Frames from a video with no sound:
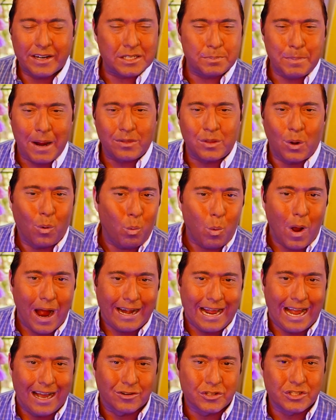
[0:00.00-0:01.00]
We expect
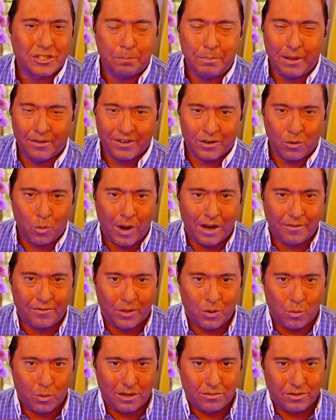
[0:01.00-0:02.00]
the White House to
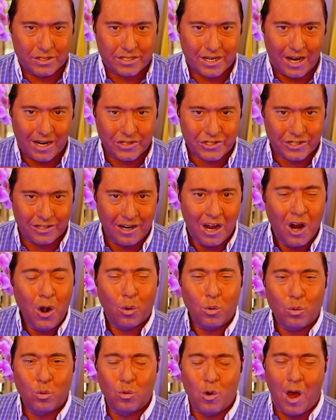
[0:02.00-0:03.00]
pivot away from the word
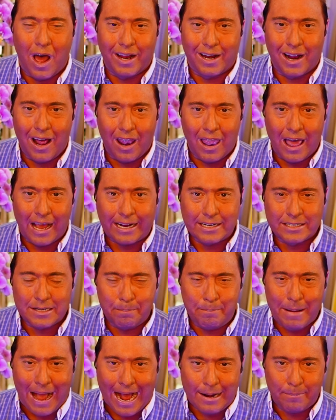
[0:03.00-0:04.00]
recession, run
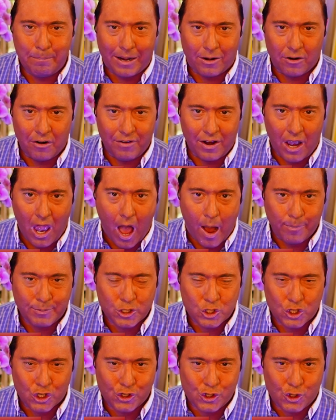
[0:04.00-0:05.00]
like it's a bad pair of
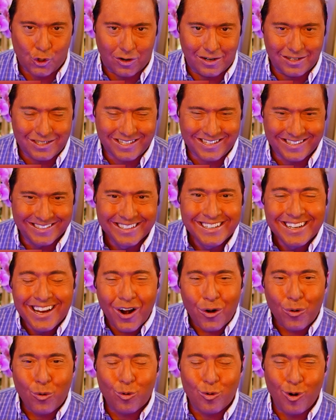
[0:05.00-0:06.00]
lobster
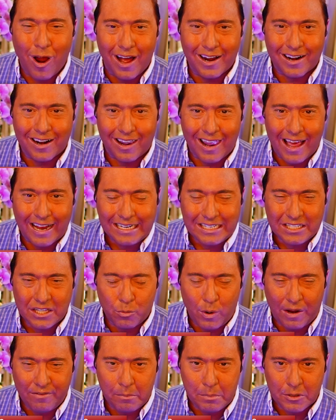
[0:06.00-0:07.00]
shorts, run
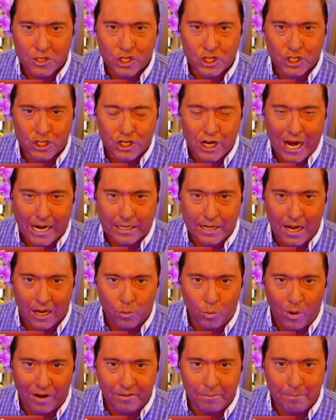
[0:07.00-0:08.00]
like it's the waivable
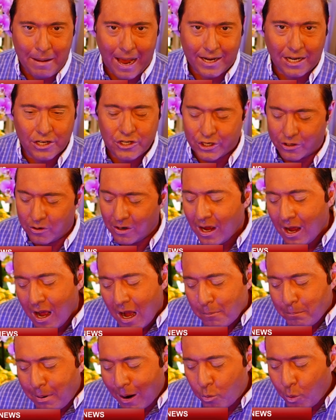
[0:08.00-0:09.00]
check not waving back at
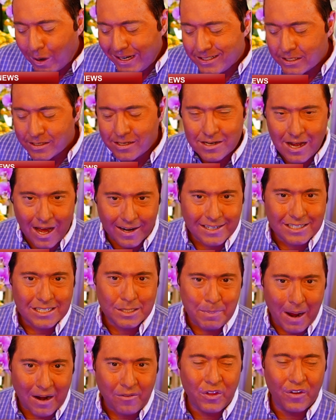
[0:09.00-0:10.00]
you. But we did
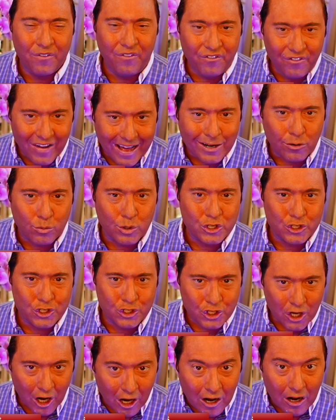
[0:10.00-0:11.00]
not expect the
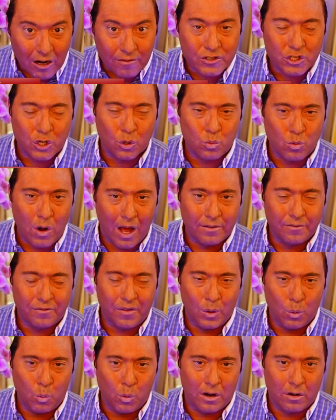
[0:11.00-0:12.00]
Federal Reserve to
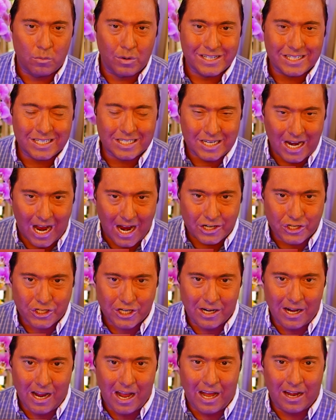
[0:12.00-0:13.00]
run from the word
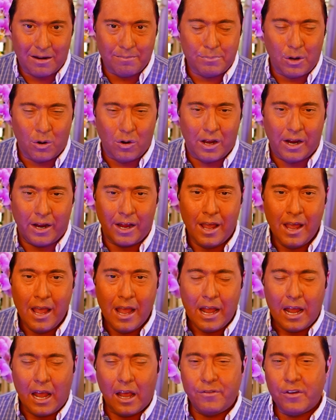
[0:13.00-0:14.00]
recession, and
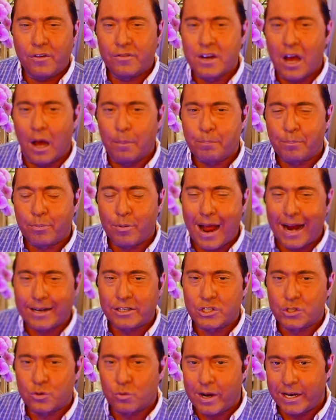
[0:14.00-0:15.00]
boy, if you've
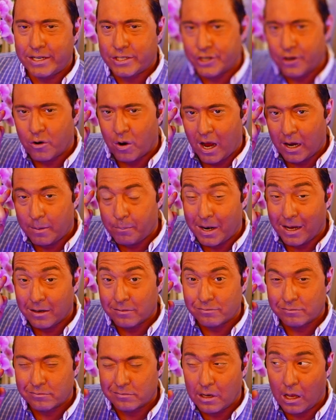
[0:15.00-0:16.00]
not practiced raising your
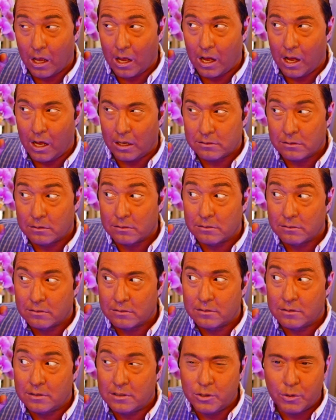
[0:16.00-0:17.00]
eyebrow, uh,
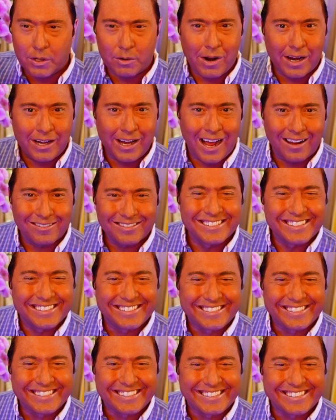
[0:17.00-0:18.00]
do it right
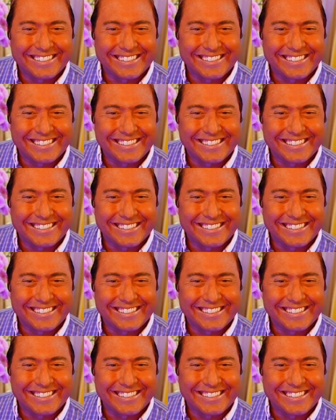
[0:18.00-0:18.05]
now.